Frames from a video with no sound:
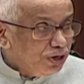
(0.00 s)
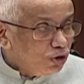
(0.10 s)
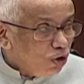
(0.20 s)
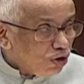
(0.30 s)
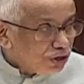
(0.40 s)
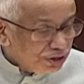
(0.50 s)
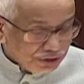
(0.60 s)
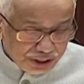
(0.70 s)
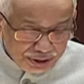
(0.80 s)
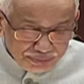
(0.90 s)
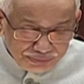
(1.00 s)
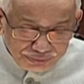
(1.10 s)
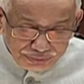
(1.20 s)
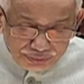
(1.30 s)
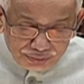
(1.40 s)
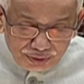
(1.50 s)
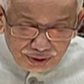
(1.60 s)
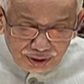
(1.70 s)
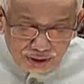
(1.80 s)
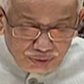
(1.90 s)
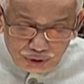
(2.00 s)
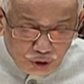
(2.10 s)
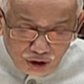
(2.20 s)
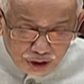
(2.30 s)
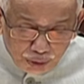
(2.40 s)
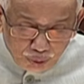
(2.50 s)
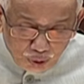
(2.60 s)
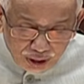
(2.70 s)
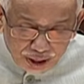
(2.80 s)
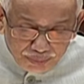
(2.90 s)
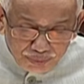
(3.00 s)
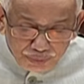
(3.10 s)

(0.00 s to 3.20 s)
Doctor Scheme, Doctor Program,